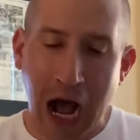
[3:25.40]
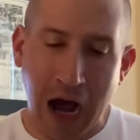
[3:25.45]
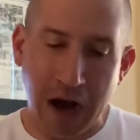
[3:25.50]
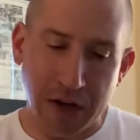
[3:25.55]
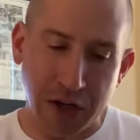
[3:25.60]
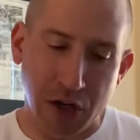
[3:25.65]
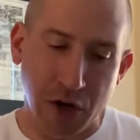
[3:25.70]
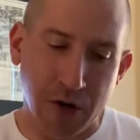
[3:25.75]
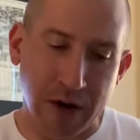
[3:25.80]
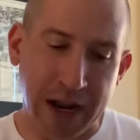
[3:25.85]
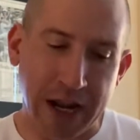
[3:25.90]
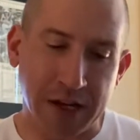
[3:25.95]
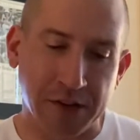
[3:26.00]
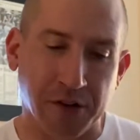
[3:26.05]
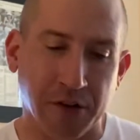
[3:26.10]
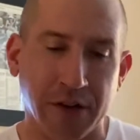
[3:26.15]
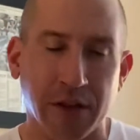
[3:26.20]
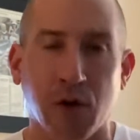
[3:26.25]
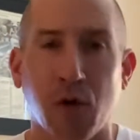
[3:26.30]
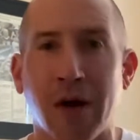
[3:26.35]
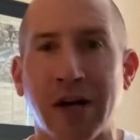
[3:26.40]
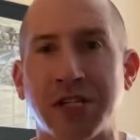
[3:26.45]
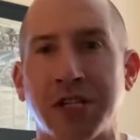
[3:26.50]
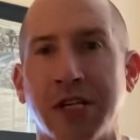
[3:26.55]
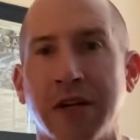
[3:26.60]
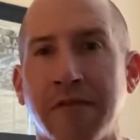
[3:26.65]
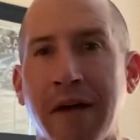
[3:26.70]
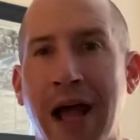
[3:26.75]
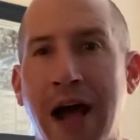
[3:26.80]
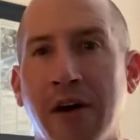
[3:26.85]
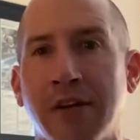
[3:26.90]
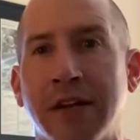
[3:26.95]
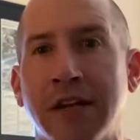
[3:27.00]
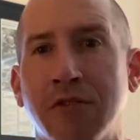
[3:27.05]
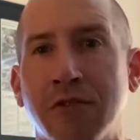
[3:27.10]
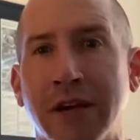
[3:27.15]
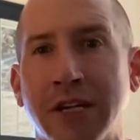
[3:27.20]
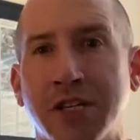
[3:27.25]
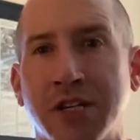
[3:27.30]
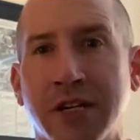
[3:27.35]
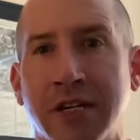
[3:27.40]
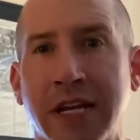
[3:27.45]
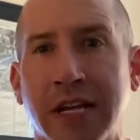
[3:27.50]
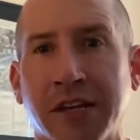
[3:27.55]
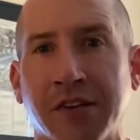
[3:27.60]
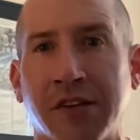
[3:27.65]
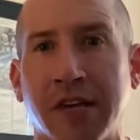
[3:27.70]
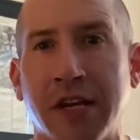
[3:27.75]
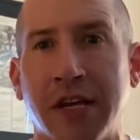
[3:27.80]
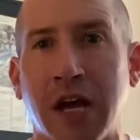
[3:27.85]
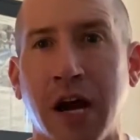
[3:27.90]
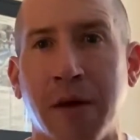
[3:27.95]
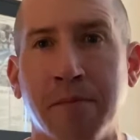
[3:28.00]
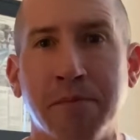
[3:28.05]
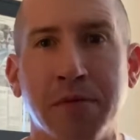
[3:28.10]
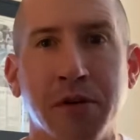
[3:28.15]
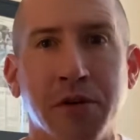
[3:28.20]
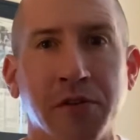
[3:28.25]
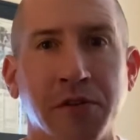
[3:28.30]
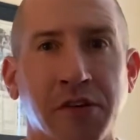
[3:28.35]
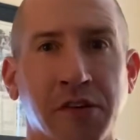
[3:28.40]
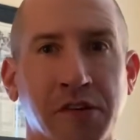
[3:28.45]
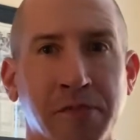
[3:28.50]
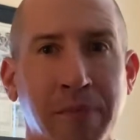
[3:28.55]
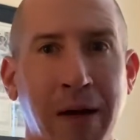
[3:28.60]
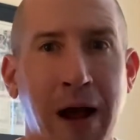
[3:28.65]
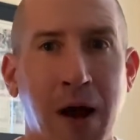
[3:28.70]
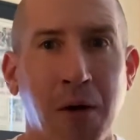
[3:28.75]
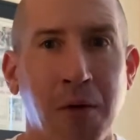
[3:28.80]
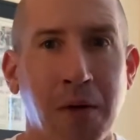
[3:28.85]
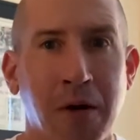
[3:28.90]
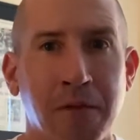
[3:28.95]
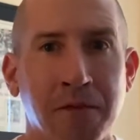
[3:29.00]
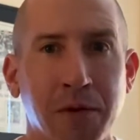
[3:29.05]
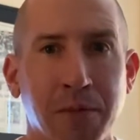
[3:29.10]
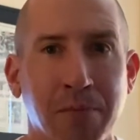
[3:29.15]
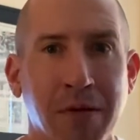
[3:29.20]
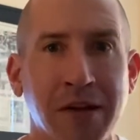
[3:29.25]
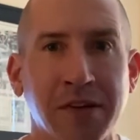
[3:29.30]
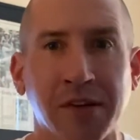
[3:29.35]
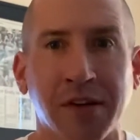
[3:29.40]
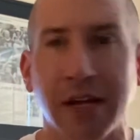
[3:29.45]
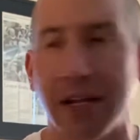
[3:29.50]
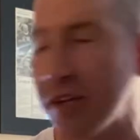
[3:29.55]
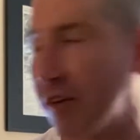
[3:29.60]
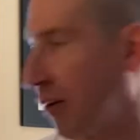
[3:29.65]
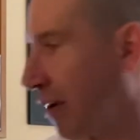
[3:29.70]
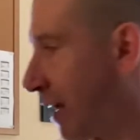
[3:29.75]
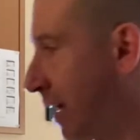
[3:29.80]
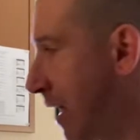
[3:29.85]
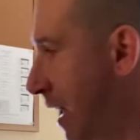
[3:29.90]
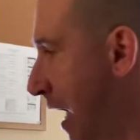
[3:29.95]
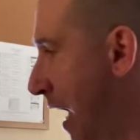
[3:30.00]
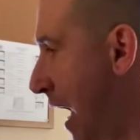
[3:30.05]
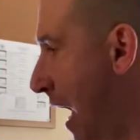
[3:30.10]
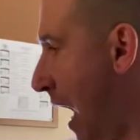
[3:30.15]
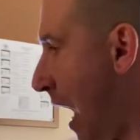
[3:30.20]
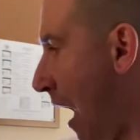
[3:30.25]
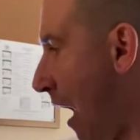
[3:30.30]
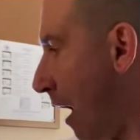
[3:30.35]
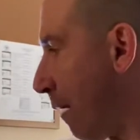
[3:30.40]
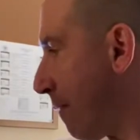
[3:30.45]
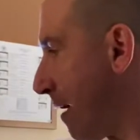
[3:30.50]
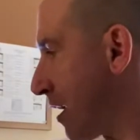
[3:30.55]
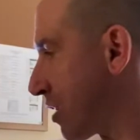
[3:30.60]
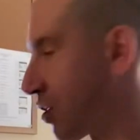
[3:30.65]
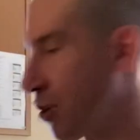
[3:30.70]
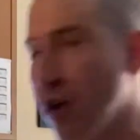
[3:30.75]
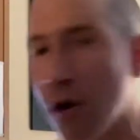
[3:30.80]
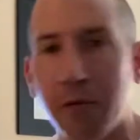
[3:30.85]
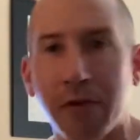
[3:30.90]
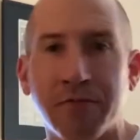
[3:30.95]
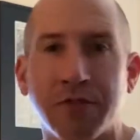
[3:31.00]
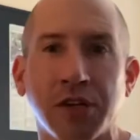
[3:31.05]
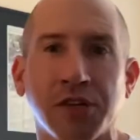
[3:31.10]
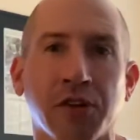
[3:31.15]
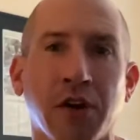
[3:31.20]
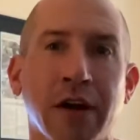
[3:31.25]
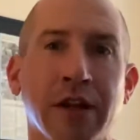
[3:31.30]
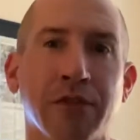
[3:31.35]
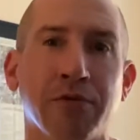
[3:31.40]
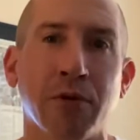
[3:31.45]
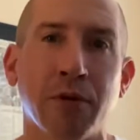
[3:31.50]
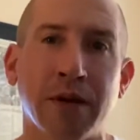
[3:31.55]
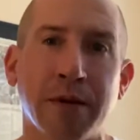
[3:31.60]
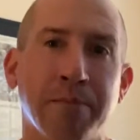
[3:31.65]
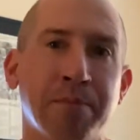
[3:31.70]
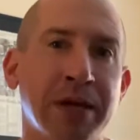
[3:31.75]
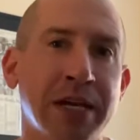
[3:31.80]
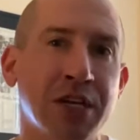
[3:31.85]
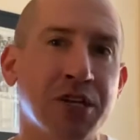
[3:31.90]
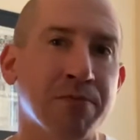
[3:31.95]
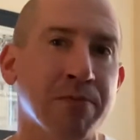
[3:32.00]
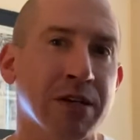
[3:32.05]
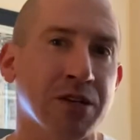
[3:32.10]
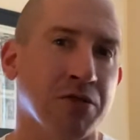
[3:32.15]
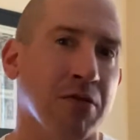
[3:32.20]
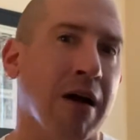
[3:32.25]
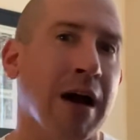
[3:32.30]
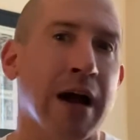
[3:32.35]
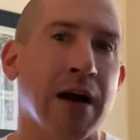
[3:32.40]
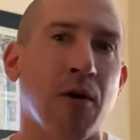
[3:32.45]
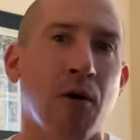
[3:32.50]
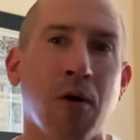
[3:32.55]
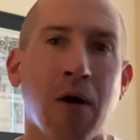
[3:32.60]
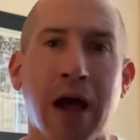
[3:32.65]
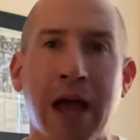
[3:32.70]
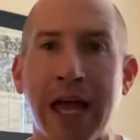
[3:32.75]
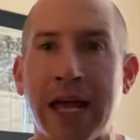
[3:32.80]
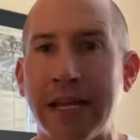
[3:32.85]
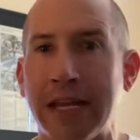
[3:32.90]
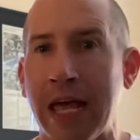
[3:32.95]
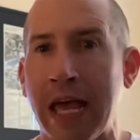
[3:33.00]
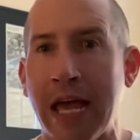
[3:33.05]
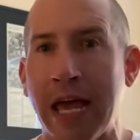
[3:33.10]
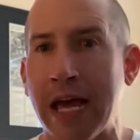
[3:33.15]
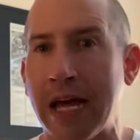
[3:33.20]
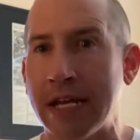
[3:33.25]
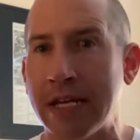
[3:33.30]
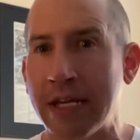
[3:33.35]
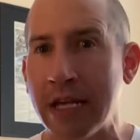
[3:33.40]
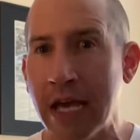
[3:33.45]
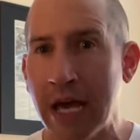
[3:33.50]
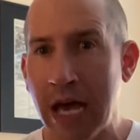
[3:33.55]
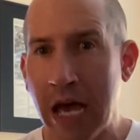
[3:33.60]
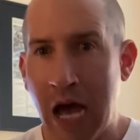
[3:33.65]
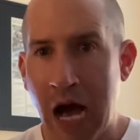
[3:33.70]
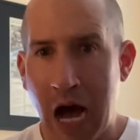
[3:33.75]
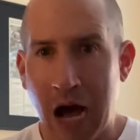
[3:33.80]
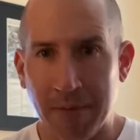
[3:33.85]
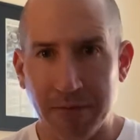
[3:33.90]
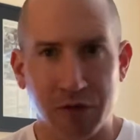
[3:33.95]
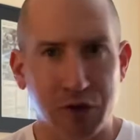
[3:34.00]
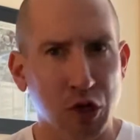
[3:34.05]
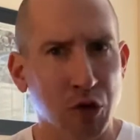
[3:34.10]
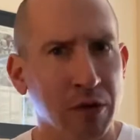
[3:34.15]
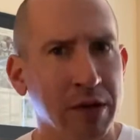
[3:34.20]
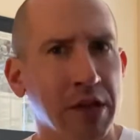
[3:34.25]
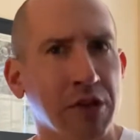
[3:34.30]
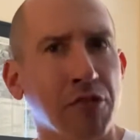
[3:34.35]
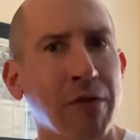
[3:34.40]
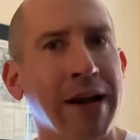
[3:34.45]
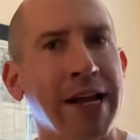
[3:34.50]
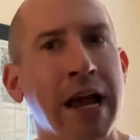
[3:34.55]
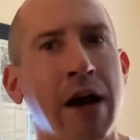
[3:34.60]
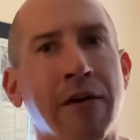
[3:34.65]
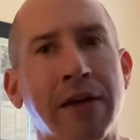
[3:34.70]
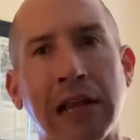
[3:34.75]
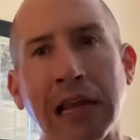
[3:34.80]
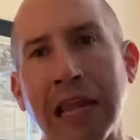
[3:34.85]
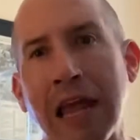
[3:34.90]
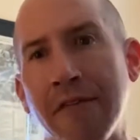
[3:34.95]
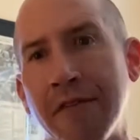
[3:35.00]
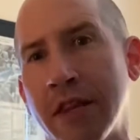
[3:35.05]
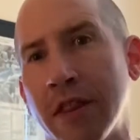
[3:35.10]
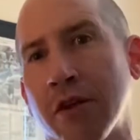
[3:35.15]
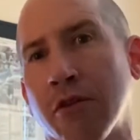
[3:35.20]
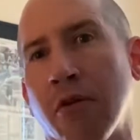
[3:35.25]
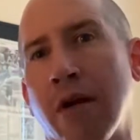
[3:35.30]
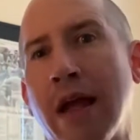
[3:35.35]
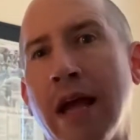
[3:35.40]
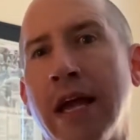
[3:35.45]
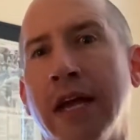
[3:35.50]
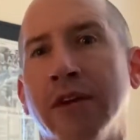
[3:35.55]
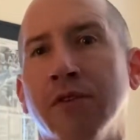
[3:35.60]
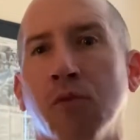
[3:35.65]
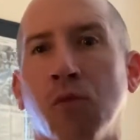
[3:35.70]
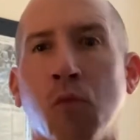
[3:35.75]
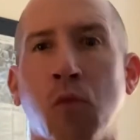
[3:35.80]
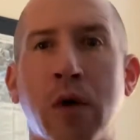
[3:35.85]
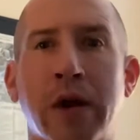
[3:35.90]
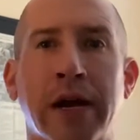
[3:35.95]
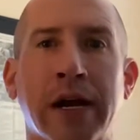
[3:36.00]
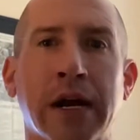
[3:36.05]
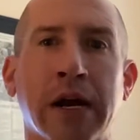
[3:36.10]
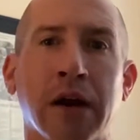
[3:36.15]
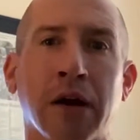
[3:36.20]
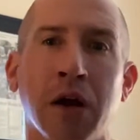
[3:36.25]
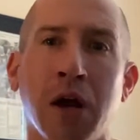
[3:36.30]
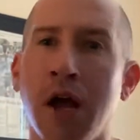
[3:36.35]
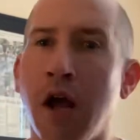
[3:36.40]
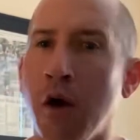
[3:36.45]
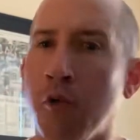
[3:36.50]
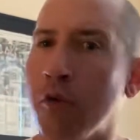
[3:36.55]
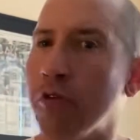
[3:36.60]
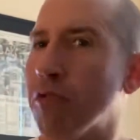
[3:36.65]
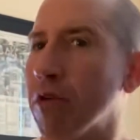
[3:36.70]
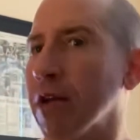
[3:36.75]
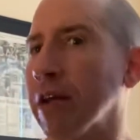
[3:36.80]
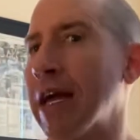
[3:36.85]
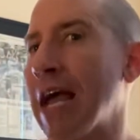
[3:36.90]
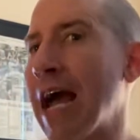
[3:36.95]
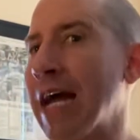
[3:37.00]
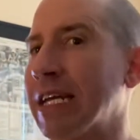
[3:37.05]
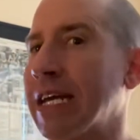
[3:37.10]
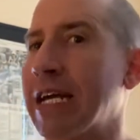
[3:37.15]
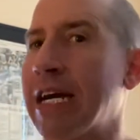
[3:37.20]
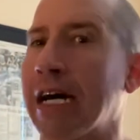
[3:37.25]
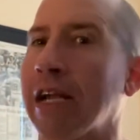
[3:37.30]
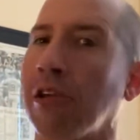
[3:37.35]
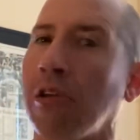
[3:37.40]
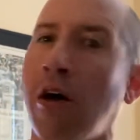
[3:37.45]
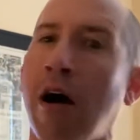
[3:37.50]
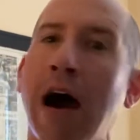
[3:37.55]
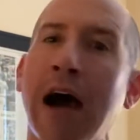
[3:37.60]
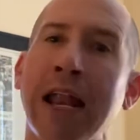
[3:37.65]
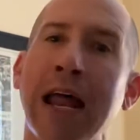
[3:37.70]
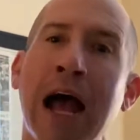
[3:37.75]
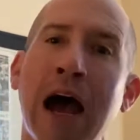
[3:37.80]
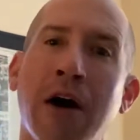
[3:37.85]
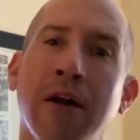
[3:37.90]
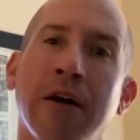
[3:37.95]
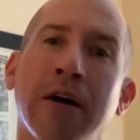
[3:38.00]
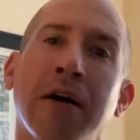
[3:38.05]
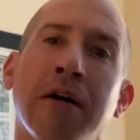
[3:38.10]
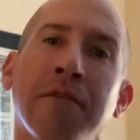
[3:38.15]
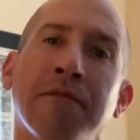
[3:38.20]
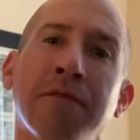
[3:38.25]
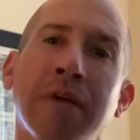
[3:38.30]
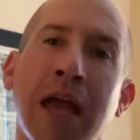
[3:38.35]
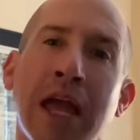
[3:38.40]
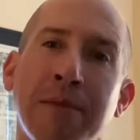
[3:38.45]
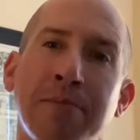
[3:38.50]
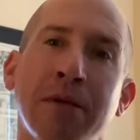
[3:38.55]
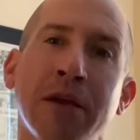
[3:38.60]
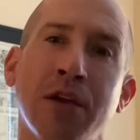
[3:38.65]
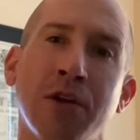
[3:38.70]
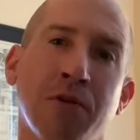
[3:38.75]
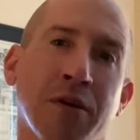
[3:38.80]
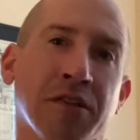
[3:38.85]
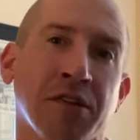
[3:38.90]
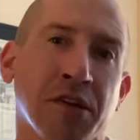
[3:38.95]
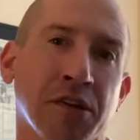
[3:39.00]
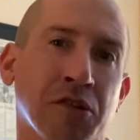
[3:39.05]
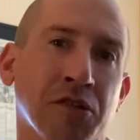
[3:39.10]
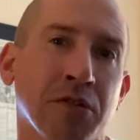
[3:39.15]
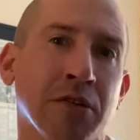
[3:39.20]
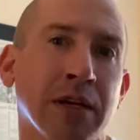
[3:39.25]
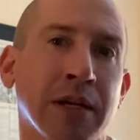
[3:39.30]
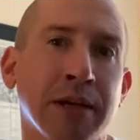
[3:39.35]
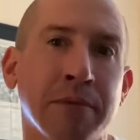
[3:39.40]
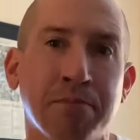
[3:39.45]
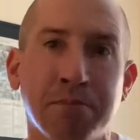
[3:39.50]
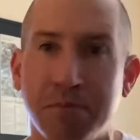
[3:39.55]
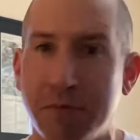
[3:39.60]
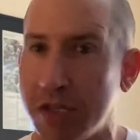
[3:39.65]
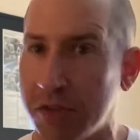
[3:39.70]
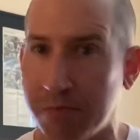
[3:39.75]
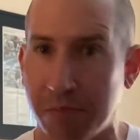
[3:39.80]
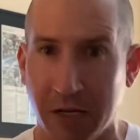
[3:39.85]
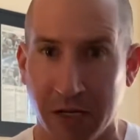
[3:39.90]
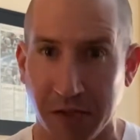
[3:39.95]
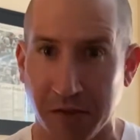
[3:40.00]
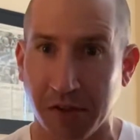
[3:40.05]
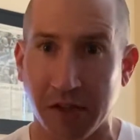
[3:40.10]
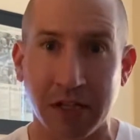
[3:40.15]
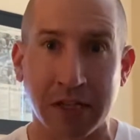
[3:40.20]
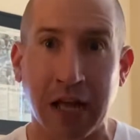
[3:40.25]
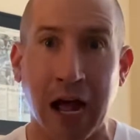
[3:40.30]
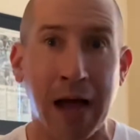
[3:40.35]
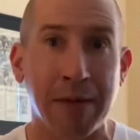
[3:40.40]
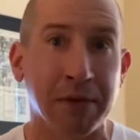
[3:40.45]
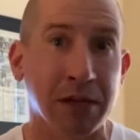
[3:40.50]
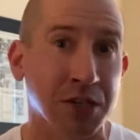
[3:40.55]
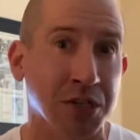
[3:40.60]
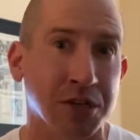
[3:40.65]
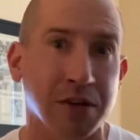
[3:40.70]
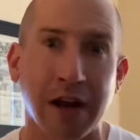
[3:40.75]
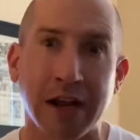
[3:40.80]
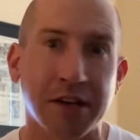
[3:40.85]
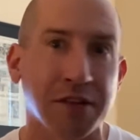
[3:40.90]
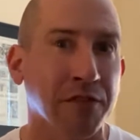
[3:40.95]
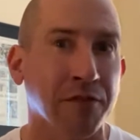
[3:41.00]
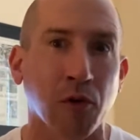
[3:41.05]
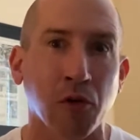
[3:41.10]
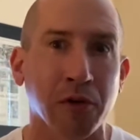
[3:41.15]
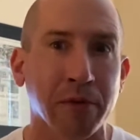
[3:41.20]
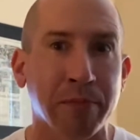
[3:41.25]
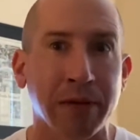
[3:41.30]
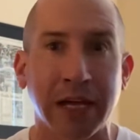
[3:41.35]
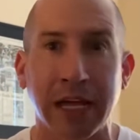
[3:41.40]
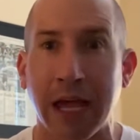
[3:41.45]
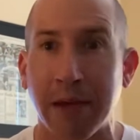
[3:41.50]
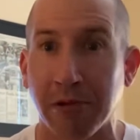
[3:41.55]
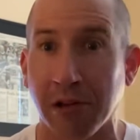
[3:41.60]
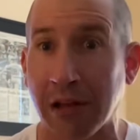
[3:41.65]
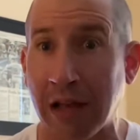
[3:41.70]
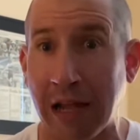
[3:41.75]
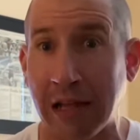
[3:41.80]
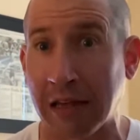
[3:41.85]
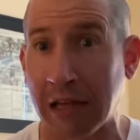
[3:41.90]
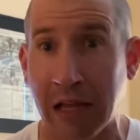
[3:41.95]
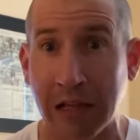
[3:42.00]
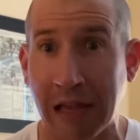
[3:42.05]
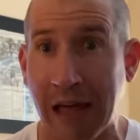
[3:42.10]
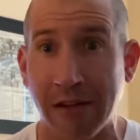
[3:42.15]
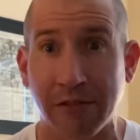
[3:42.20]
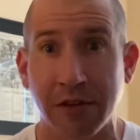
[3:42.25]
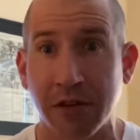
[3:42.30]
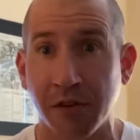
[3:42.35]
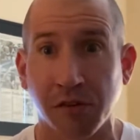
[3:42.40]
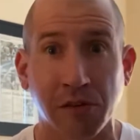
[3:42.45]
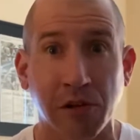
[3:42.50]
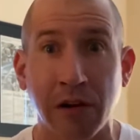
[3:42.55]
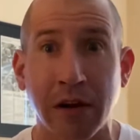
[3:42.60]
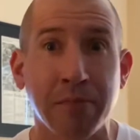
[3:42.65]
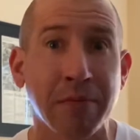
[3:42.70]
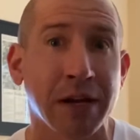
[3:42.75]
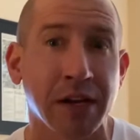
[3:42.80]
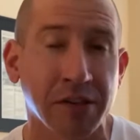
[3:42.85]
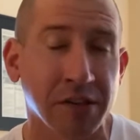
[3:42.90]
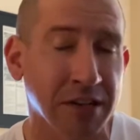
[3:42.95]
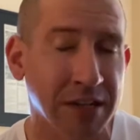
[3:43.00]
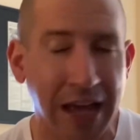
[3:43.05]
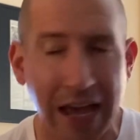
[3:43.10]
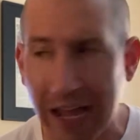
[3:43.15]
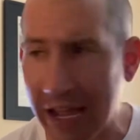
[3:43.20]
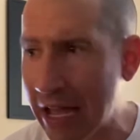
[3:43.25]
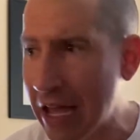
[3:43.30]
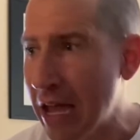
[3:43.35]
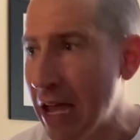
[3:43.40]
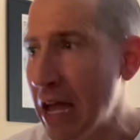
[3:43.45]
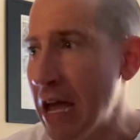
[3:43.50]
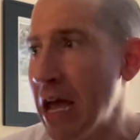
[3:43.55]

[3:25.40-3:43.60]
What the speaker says: You're answering the question of how did Richard Nixon abuse his power of the presidency? As you know, we've just gone through an impeachment trial, and I'm doing this right now in 11th grade, where we really had to cut a lot out of AP US history just because of the time constraints of only being able to allow these 30 minutes a day.